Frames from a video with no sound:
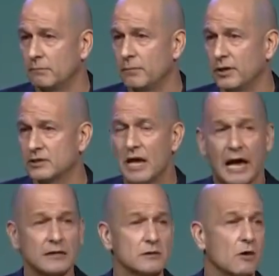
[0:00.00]
Because
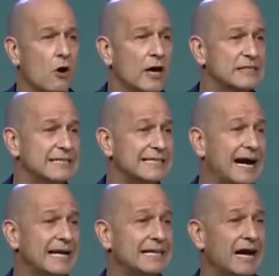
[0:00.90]
as long as the
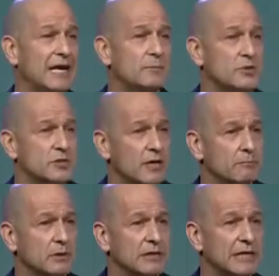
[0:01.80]

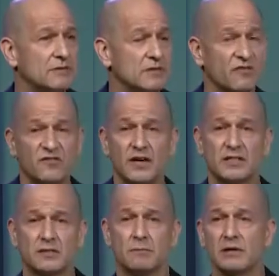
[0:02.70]
99% believes in the
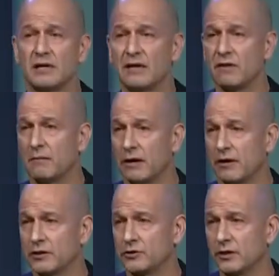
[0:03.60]
feasibility of the
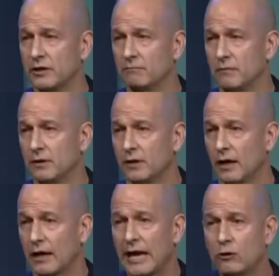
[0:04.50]
American dream,
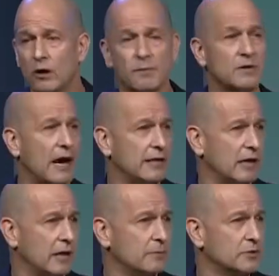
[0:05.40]
and I grew up the
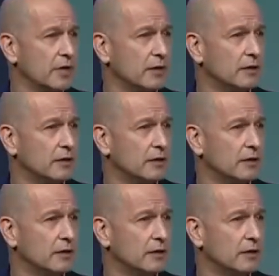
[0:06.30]
99%,